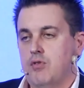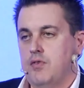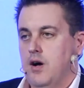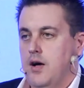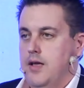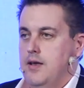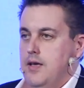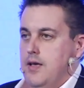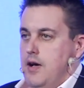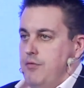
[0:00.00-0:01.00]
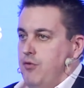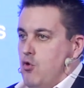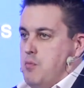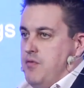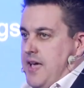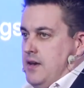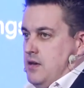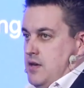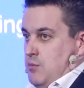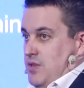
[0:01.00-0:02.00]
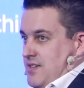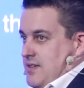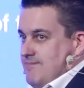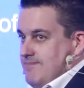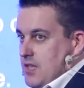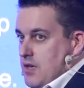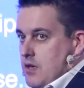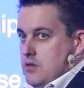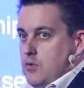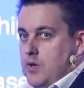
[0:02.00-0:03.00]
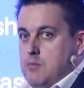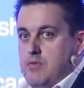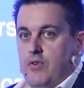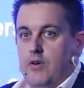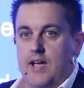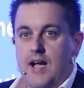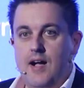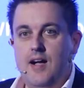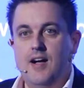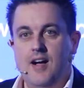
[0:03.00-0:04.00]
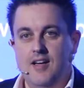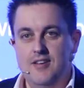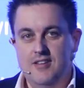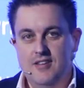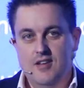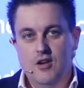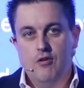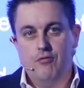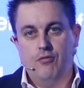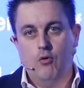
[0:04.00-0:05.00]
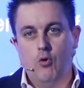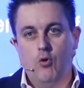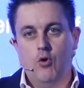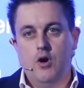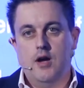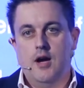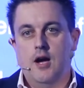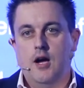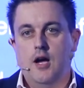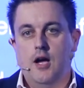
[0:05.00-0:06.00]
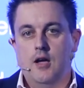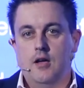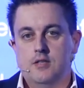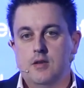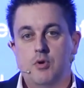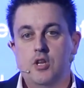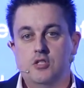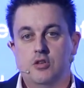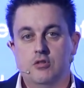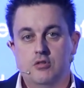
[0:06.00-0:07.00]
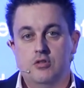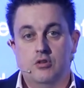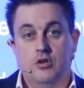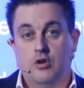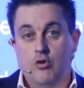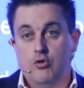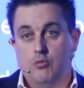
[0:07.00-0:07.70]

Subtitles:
provide a form of anonymity. So it can be very hard for somebody to go